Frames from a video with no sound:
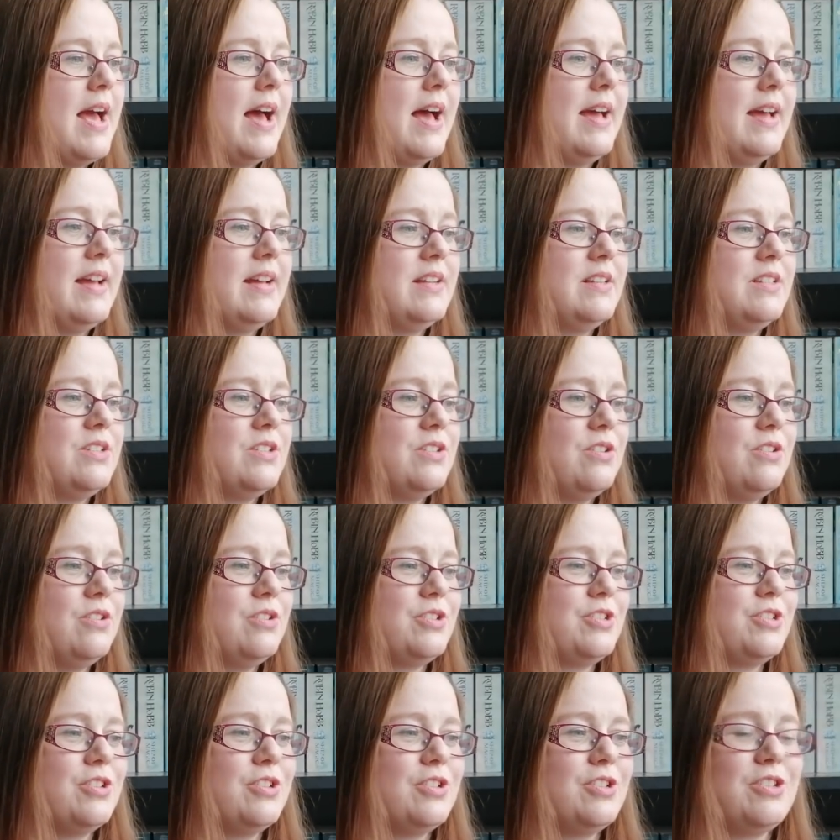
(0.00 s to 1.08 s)
and
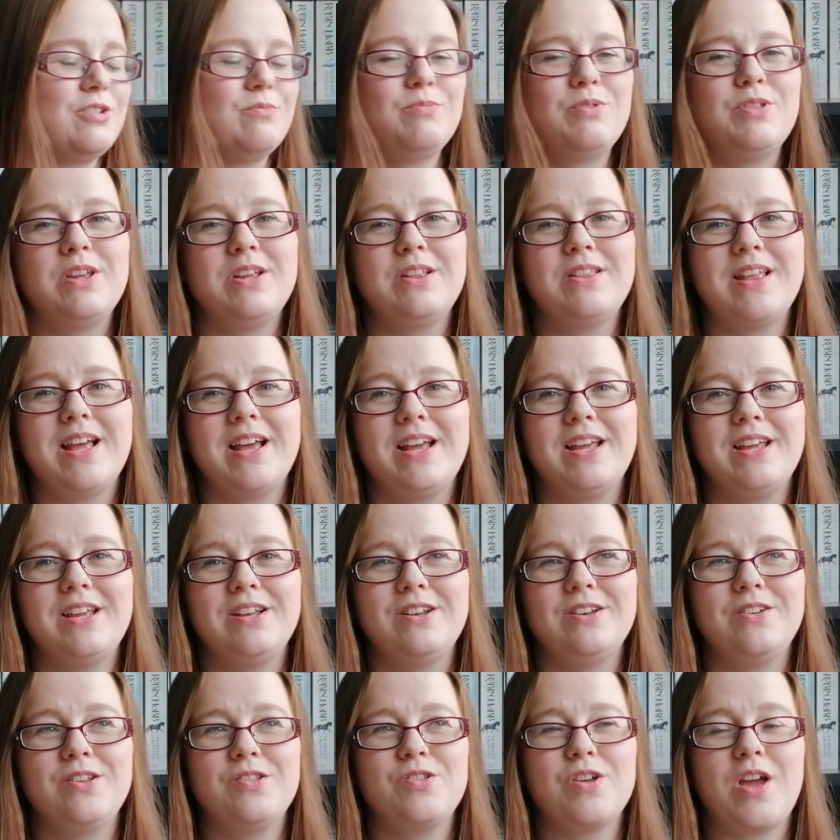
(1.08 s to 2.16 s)
also something that
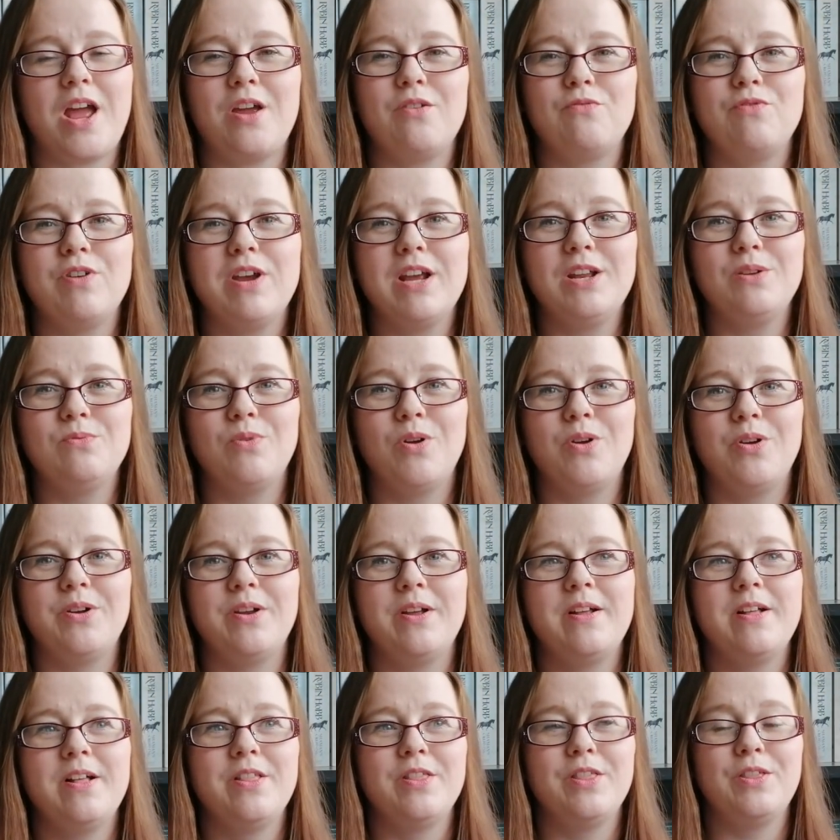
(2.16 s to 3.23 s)
I really want
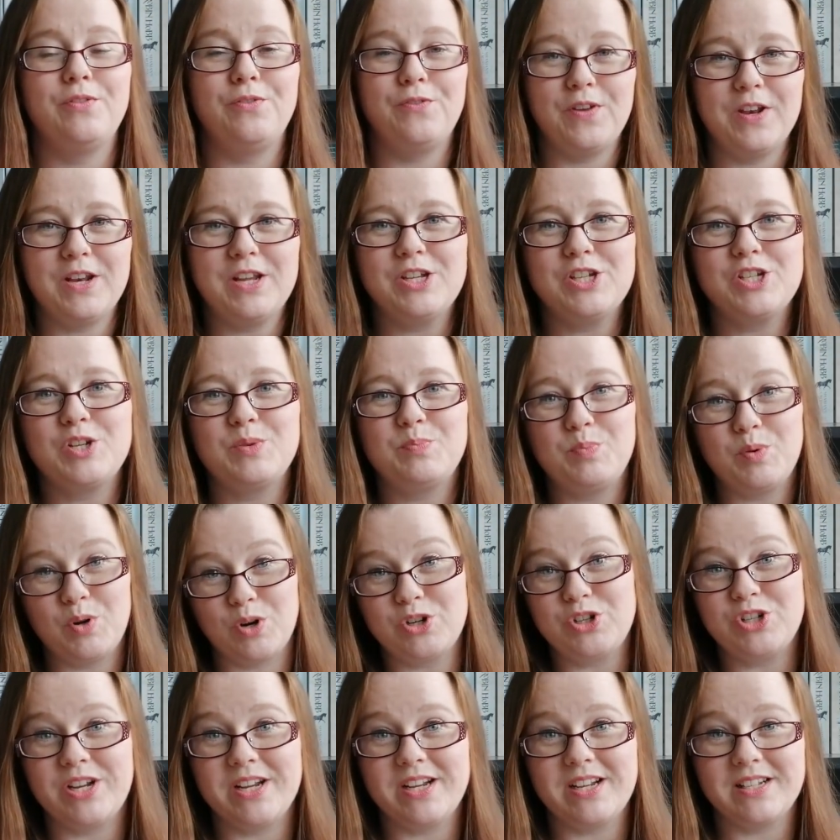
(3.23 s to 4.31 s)
the finished
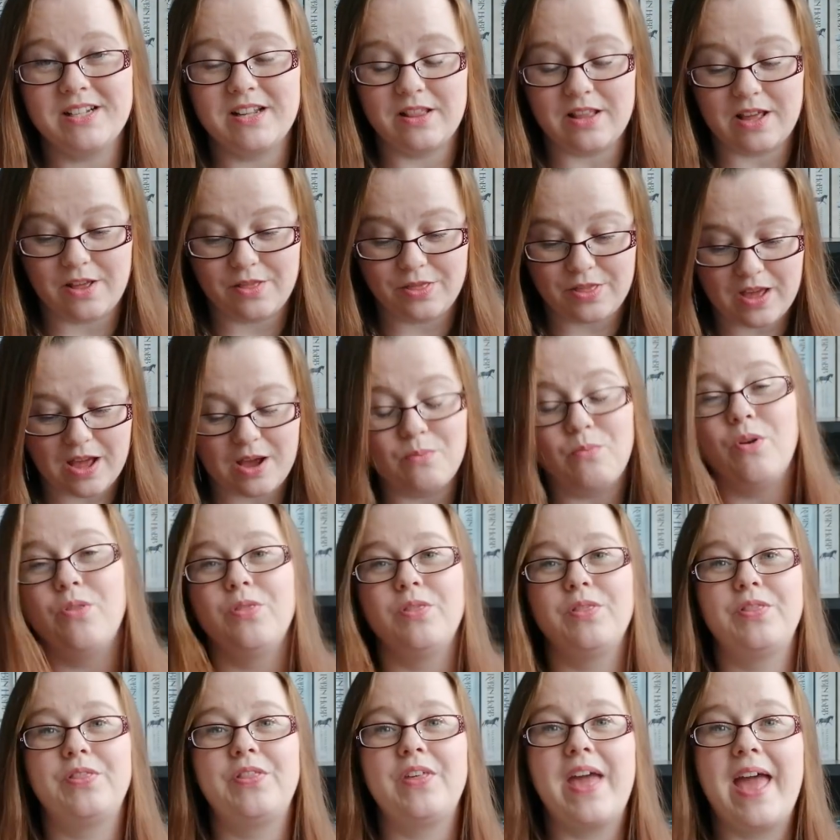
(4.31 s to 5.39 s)
project, that I
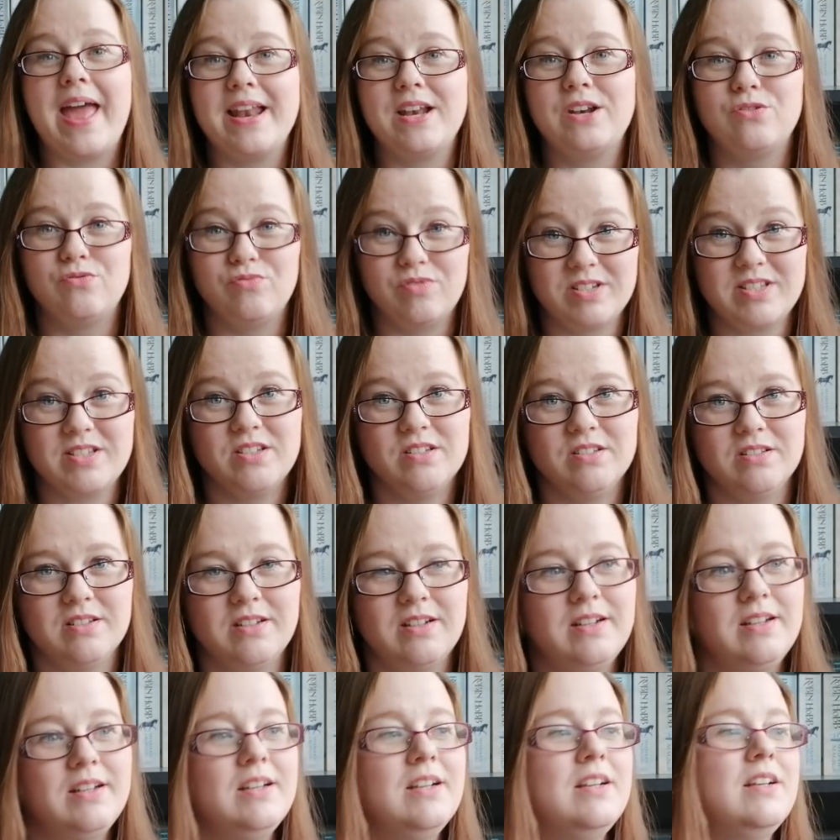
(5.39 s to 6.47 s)
want the end
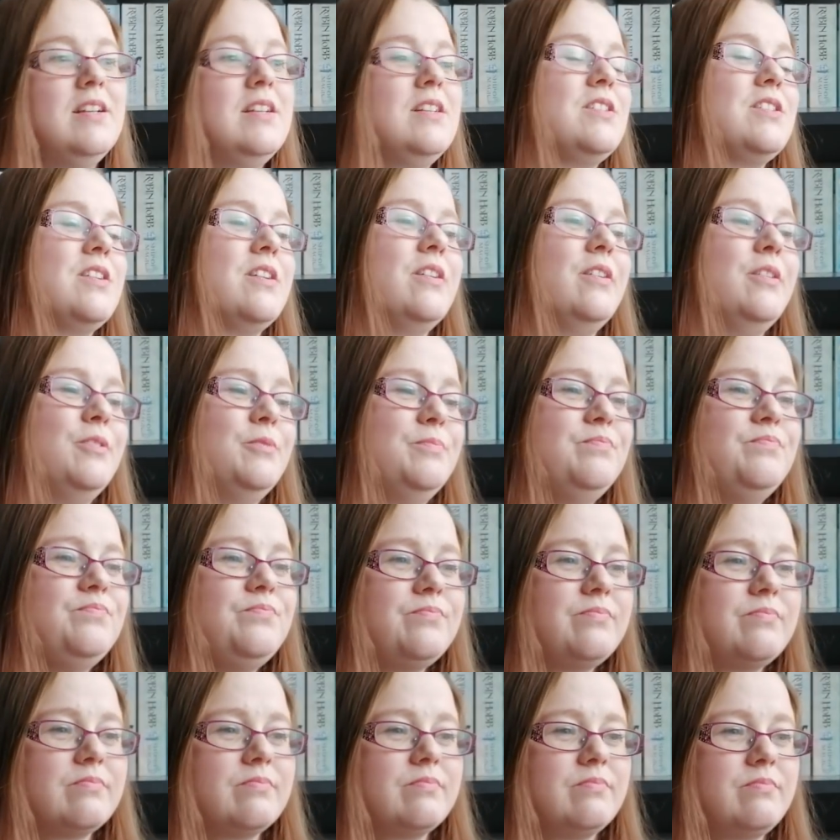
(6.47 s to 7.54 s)
result. So
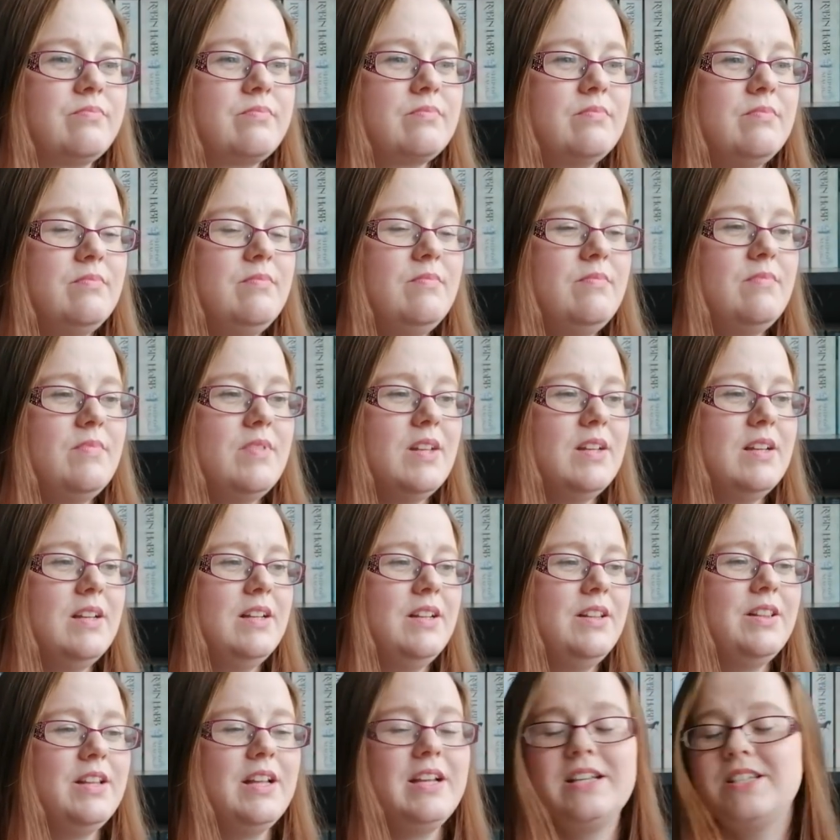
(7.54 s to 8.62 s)

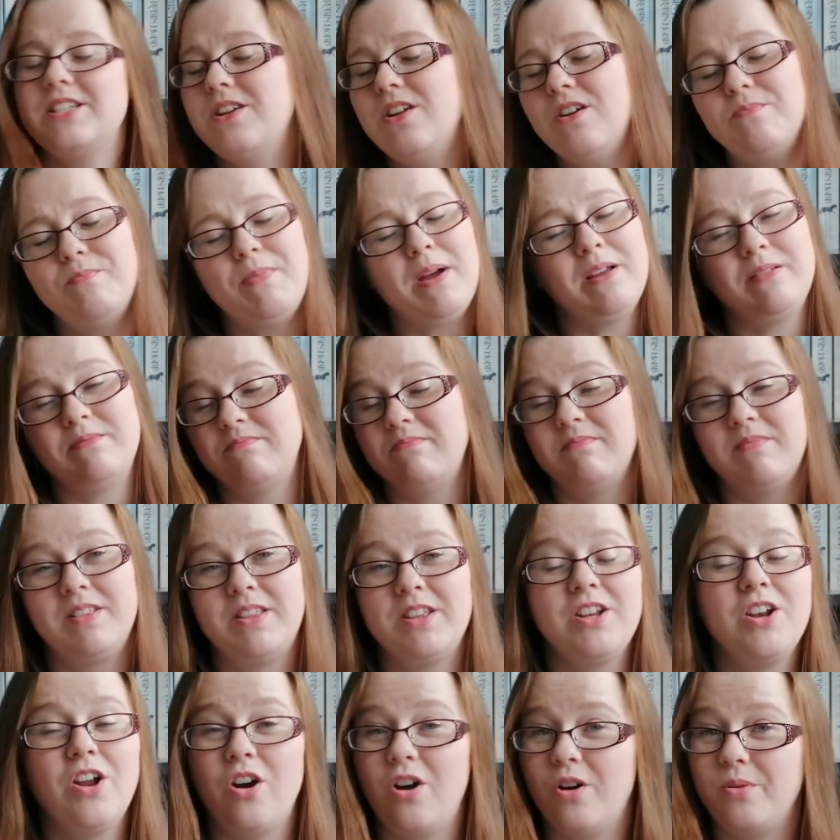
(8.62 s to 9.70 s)
they're
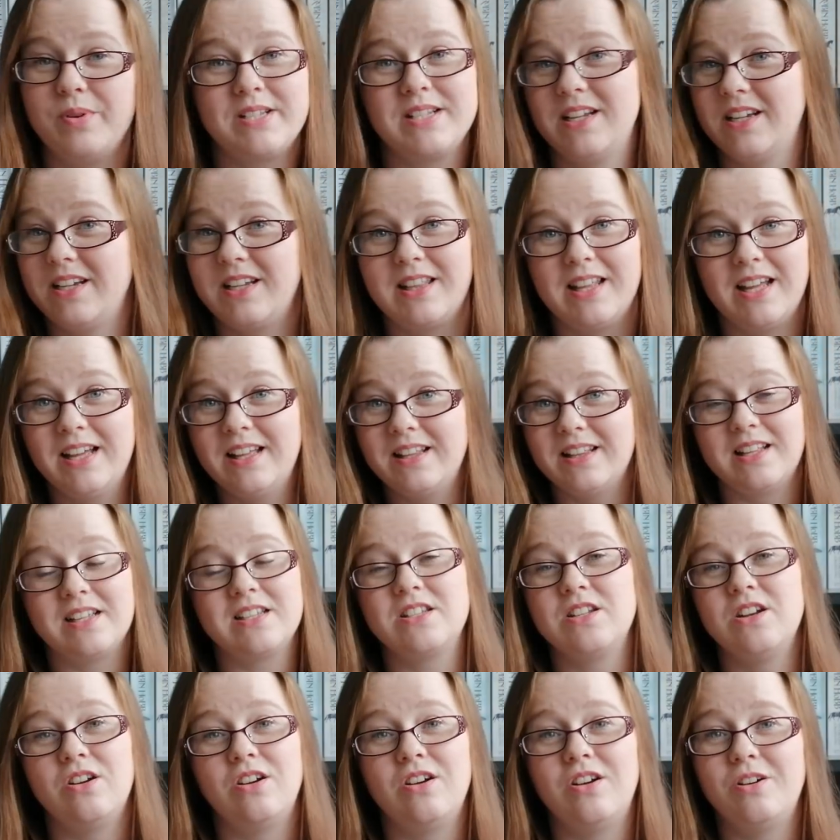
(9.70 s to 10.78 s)
not always like that.
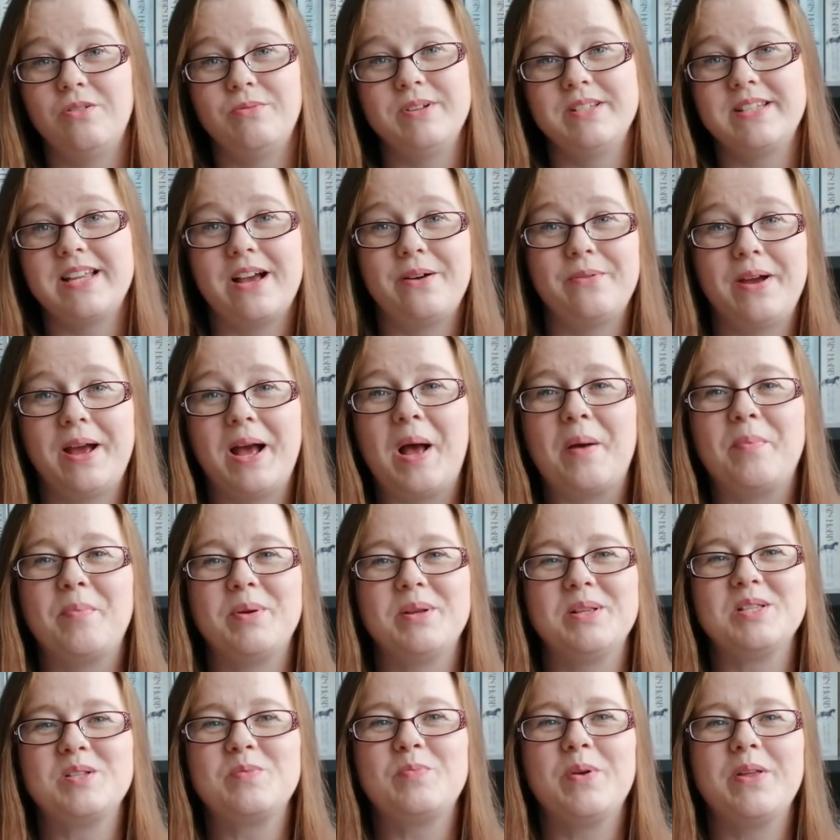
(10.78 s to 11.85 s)
That's not always how it
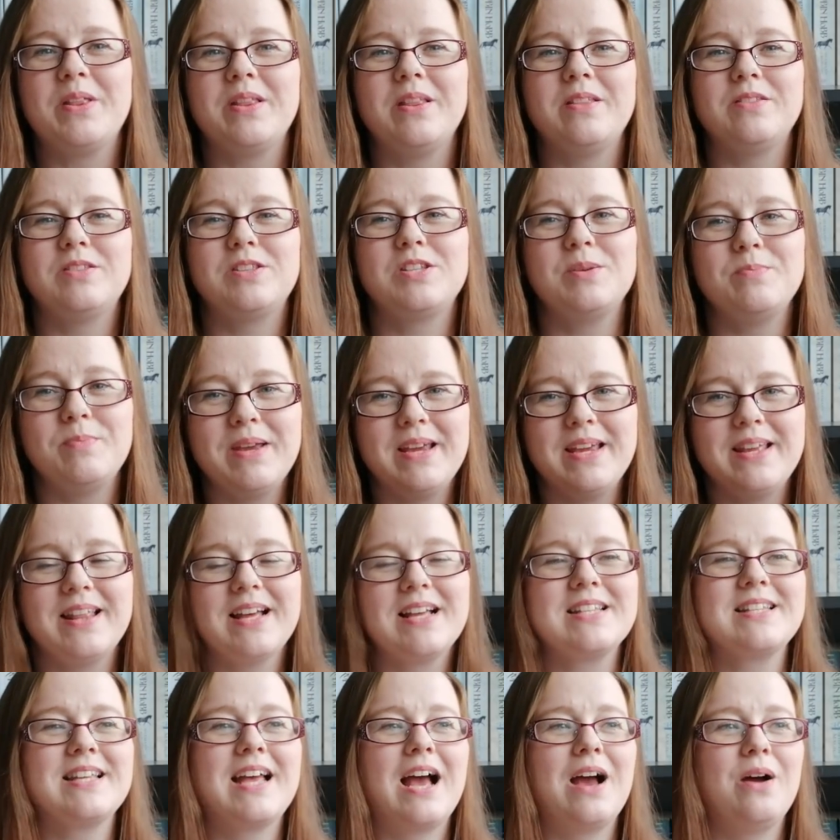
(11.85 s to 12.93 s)
happens, but to me,
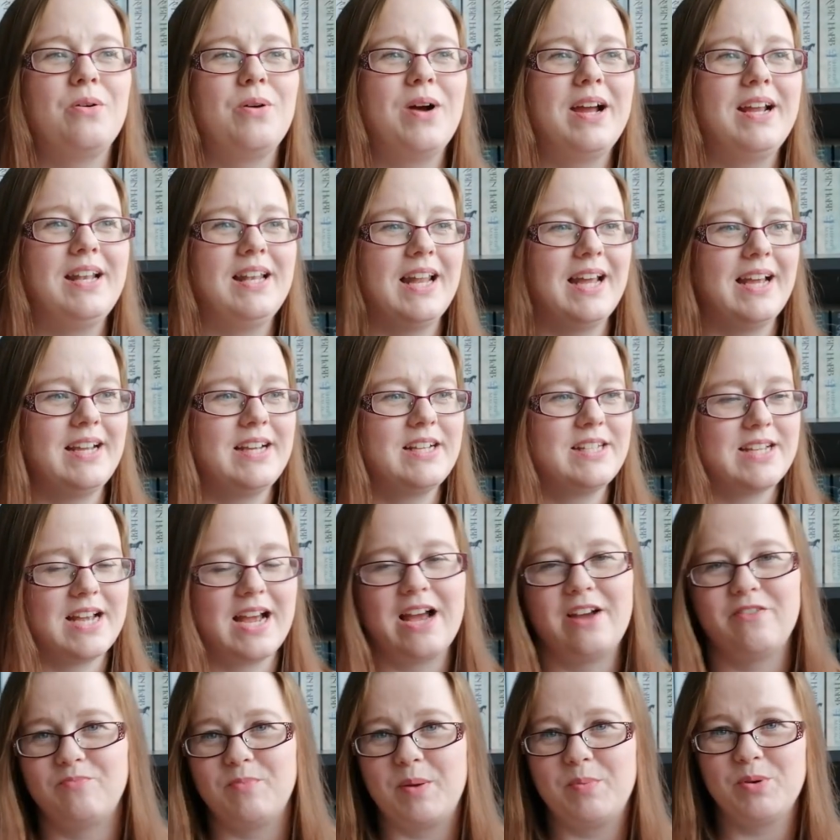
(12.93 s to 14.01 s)
that's how I like to
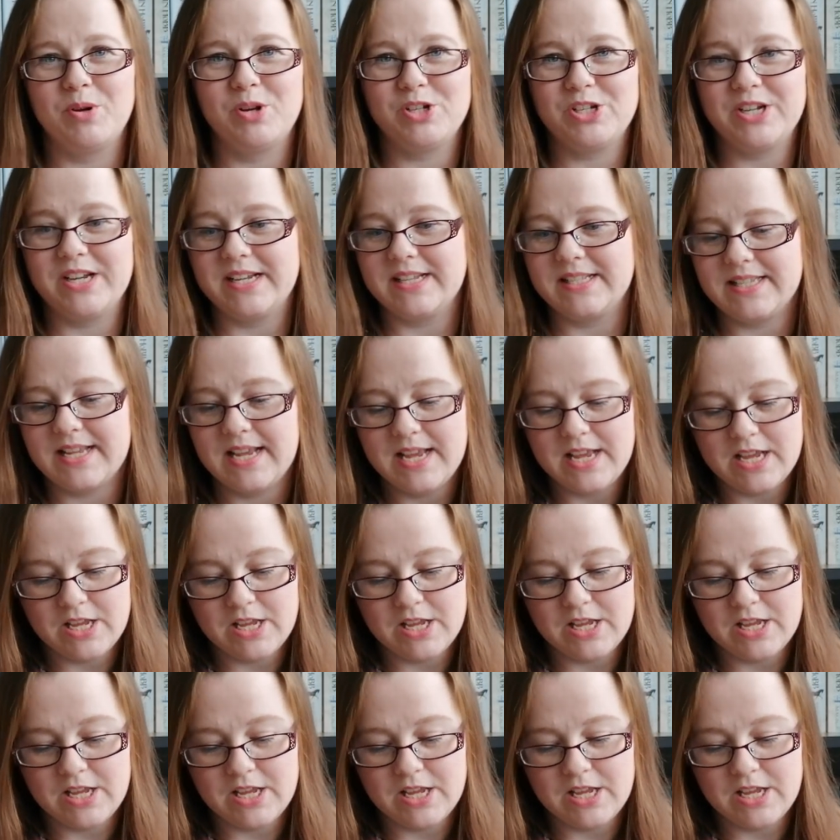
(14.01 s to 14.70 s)
have my projects.